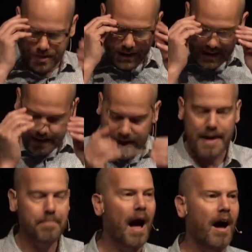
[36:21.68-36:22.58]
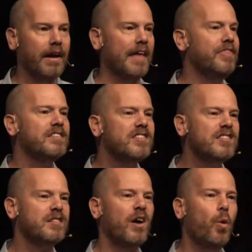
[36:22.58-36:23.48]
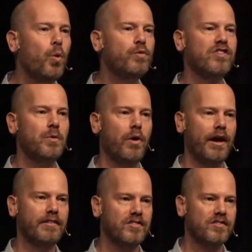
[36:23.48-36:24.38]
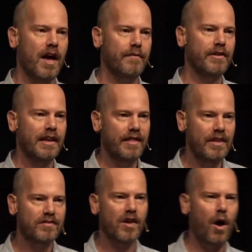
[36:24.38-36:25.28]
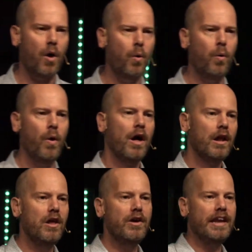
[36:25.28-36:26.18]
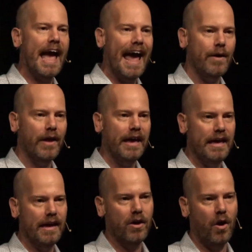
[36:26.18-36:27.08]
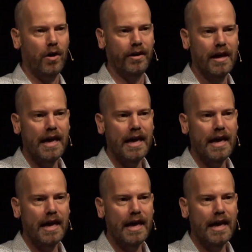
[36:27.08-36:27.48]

the key part, and this is also what I discovered in this whole learning how to hear God,